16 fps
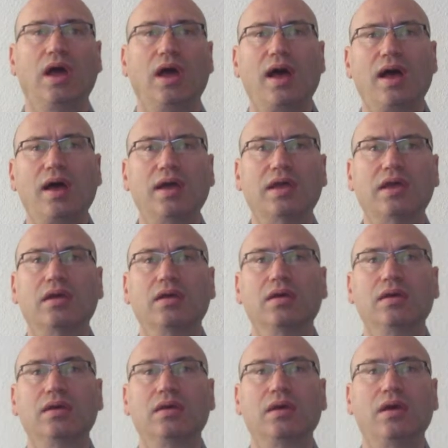Hi,
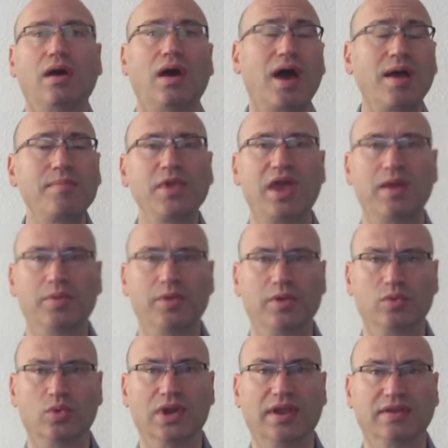I'm
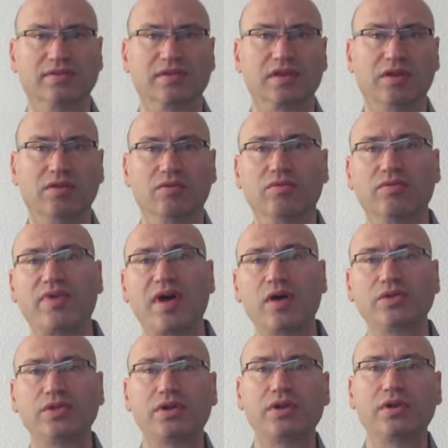Gabriel Wilensky,
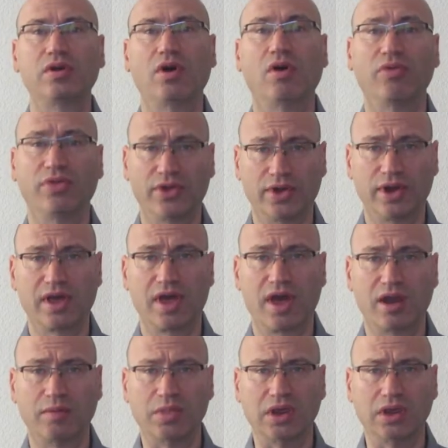founder of Thought
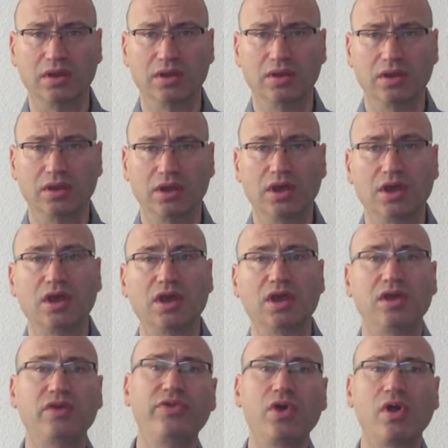Academy.
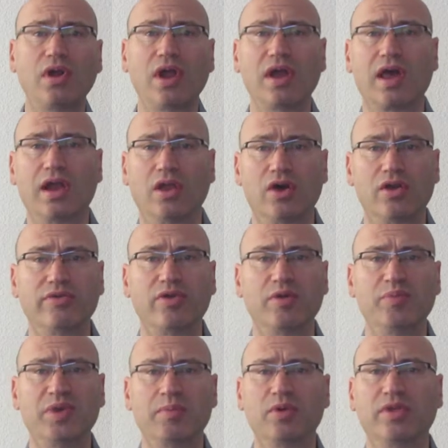If you're like a lot of the
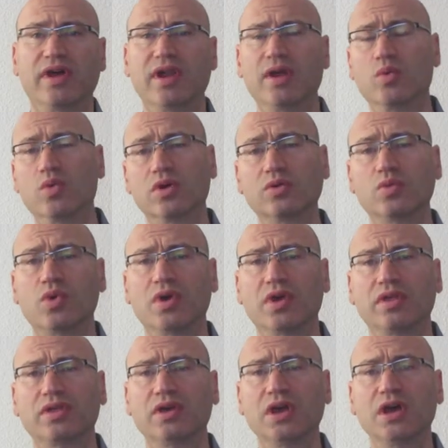people that I work
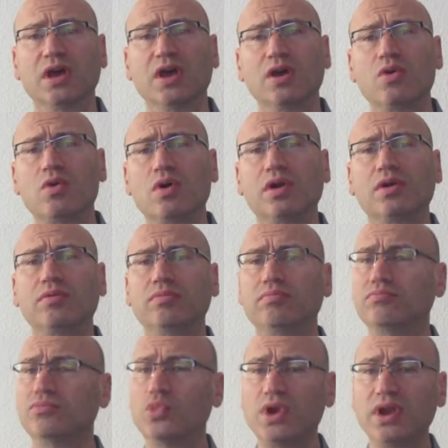with who are
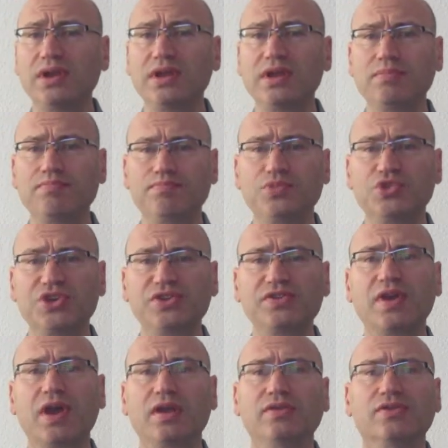really
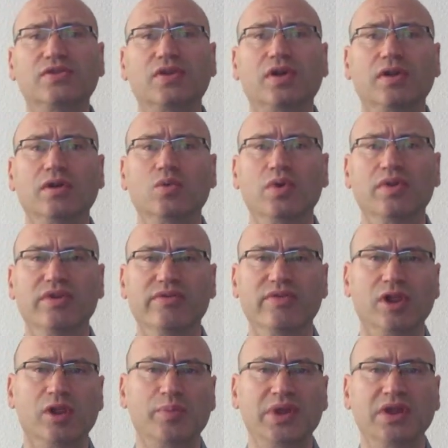just getting started with
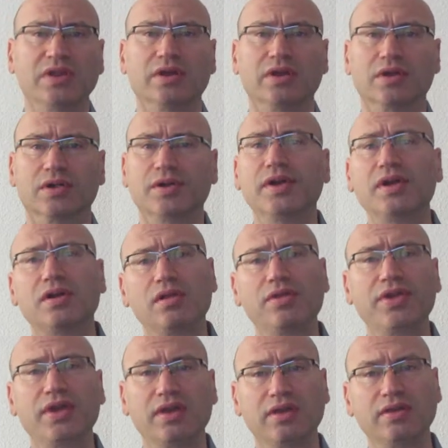developing their critical
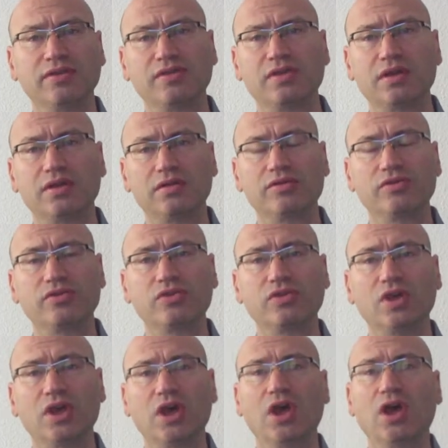thinking skills,
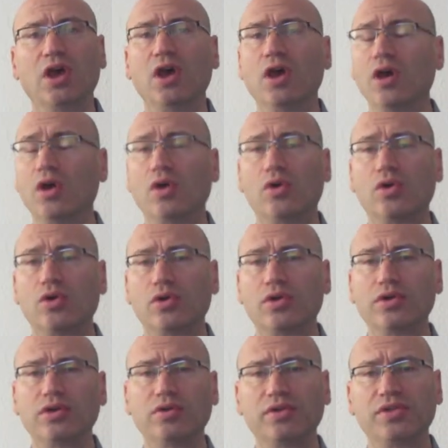
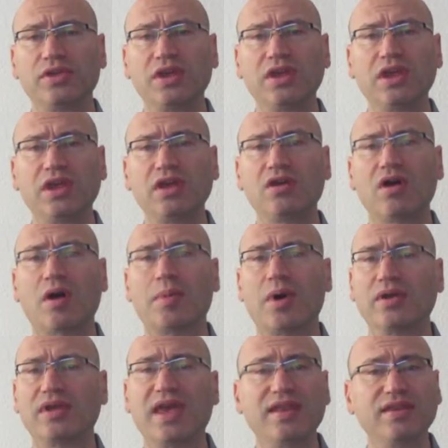or you're thinking
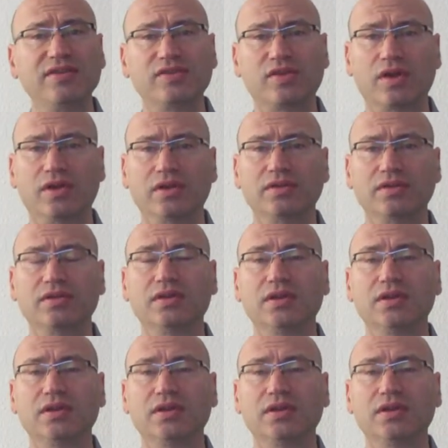about getting started,